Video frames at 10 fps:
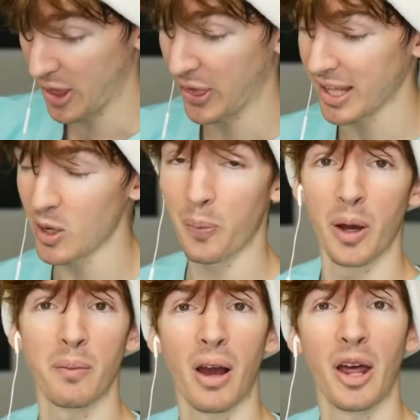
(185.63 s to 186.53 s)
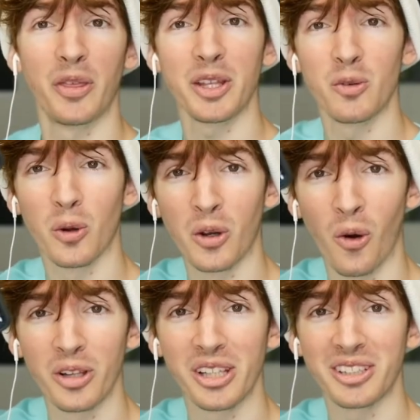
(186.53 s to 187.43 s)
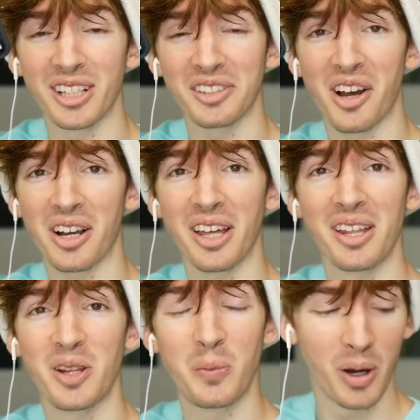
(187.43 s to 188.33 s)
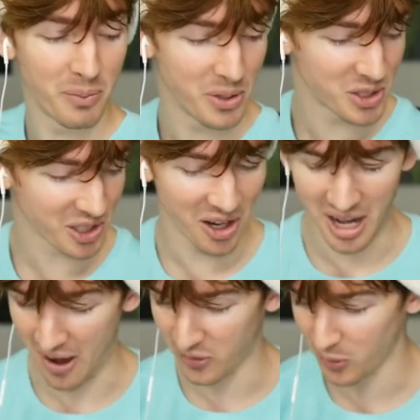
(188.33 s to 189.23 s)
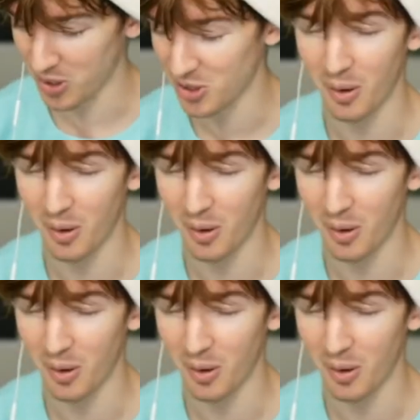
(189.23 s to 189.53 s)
I think you put, I think you record the TikTok and then you put music on afterwards.